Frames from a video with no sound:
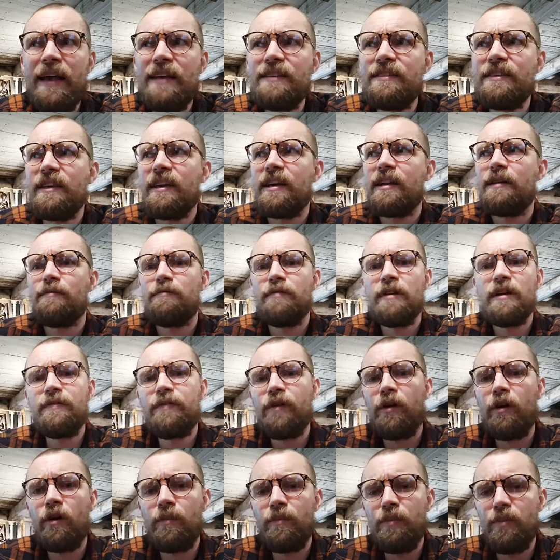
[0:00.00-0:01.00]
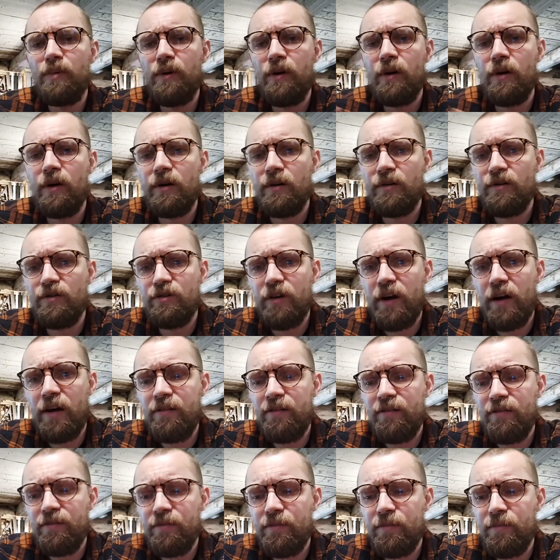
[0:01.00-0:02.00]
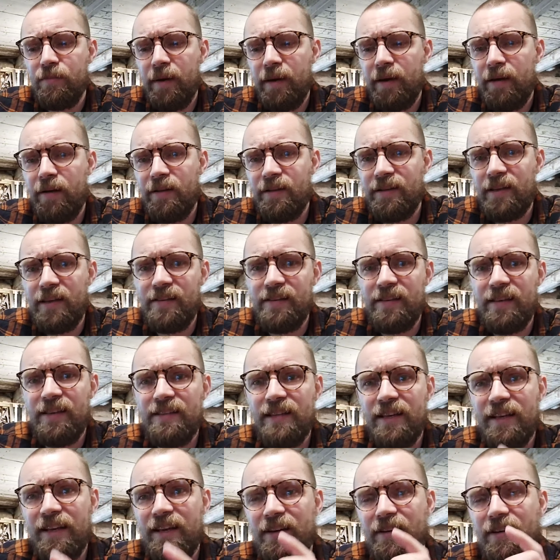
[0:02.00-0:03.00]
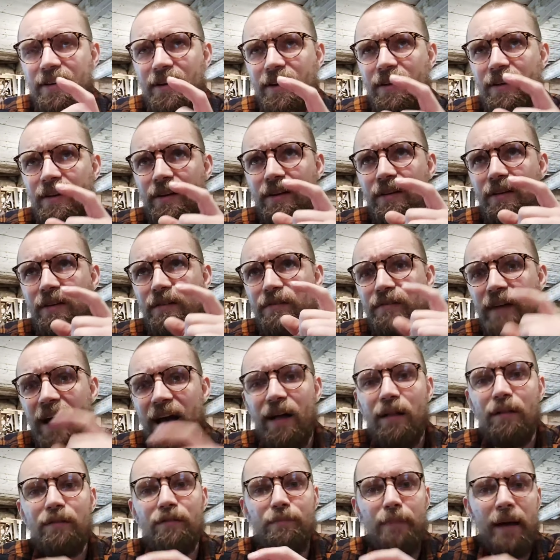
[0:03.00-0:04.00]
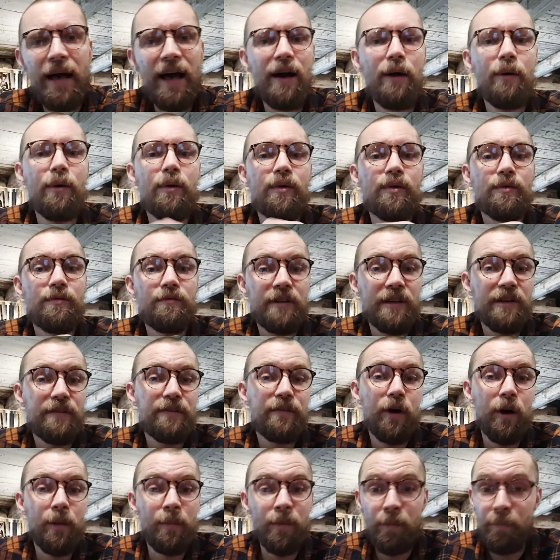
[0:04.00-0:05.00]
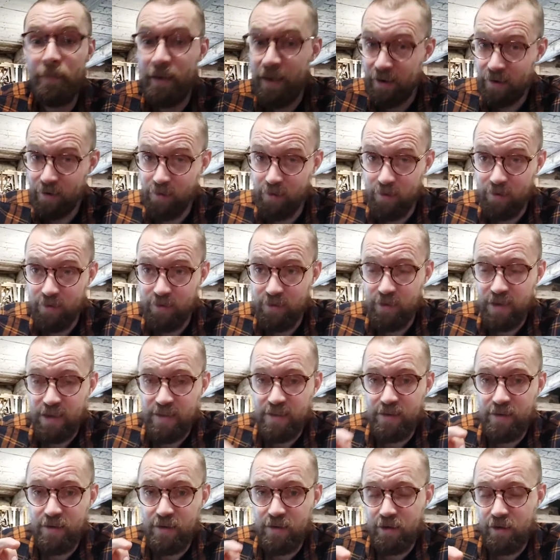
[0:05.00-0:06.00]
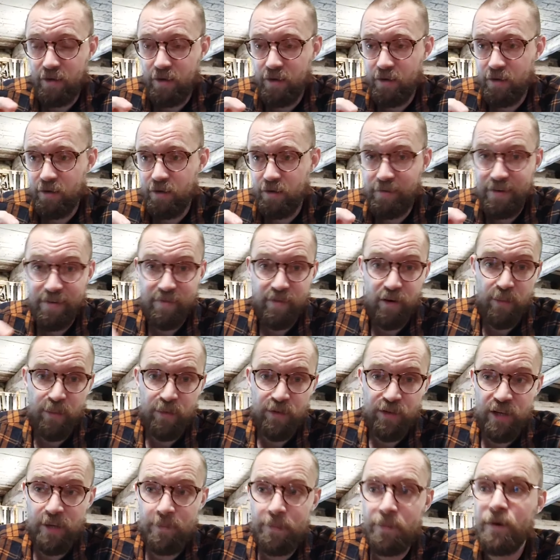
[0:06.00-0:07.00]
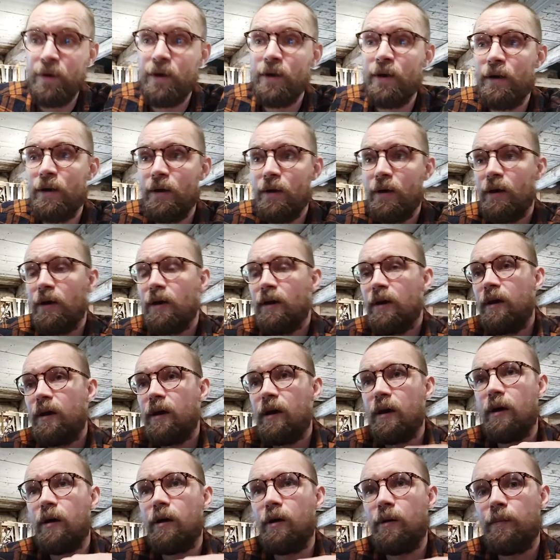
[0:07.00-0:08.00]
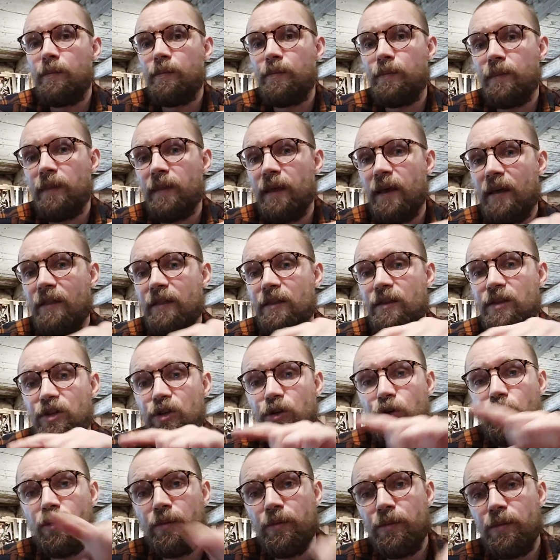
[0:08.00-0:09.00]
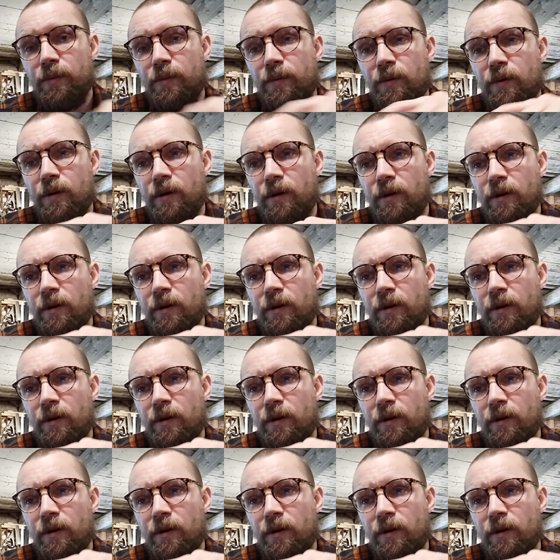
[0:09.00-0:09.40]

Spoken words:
amazing kind of reverb drive pedal. It's like a valve powered reverb pedal. So it has a reverb chip. And the tube